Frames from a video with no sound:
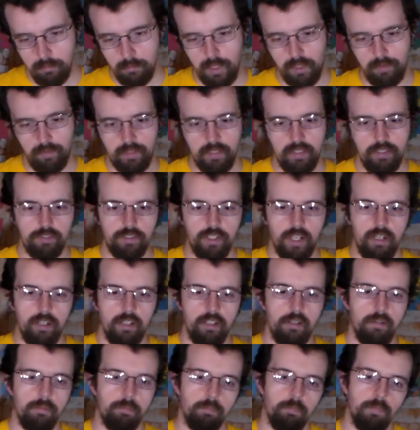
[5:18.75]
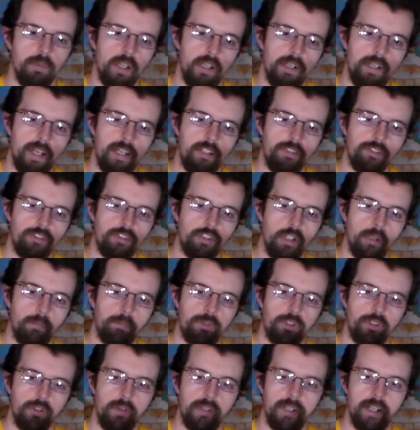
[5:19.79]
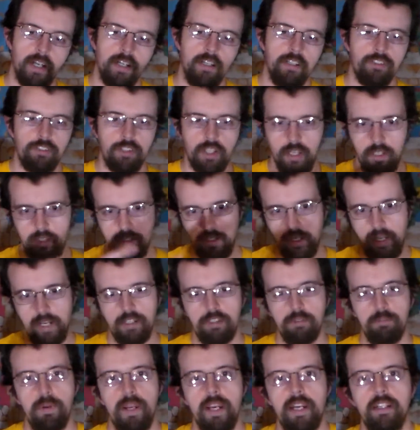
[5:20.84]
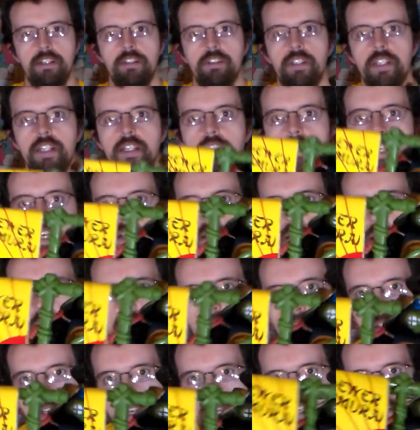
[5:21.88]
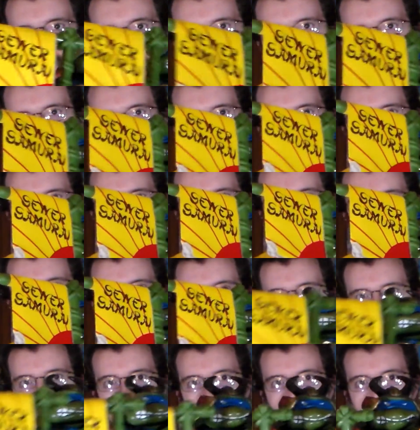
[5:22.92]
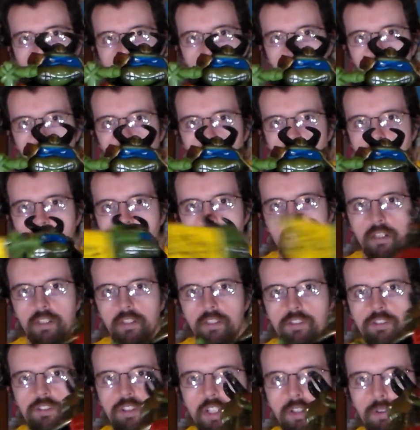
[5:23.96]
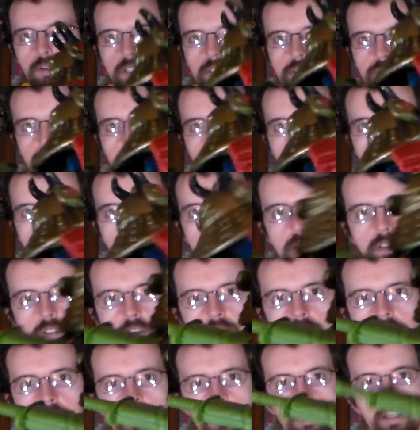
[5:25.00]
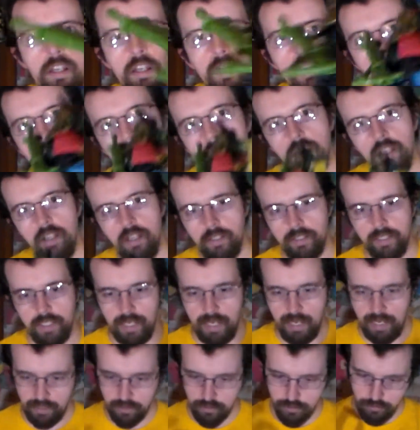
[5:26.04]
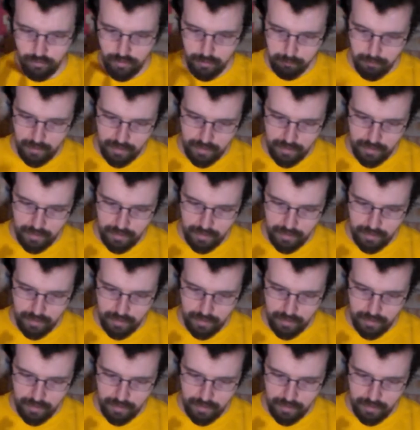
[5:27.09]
But anyway, he's got a nice sculpt going on. He's got nice paint detailing, as a lot of figures from early on in the series did. And they actually